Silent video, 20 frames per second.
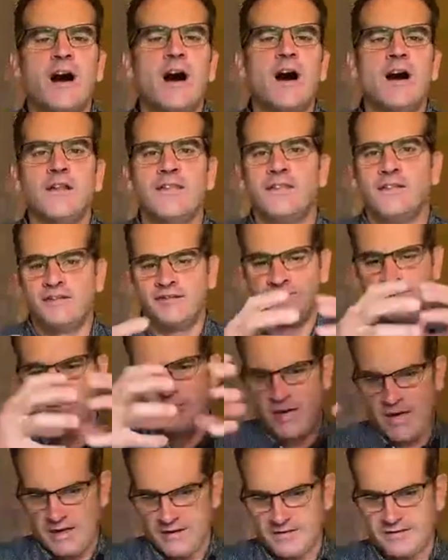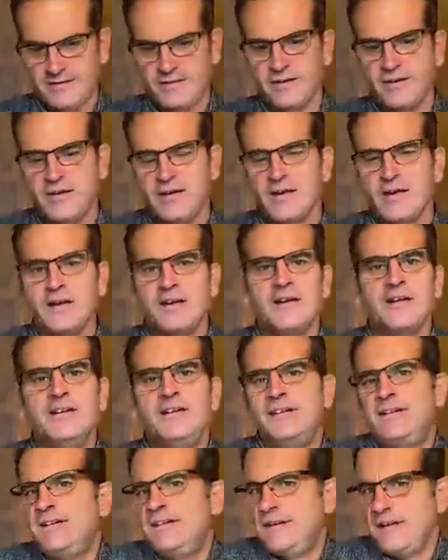Arthur's bus
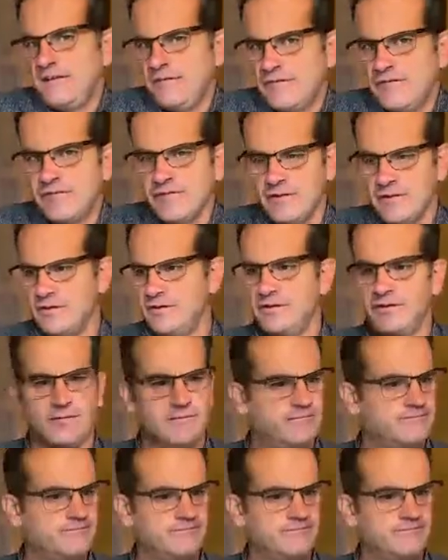different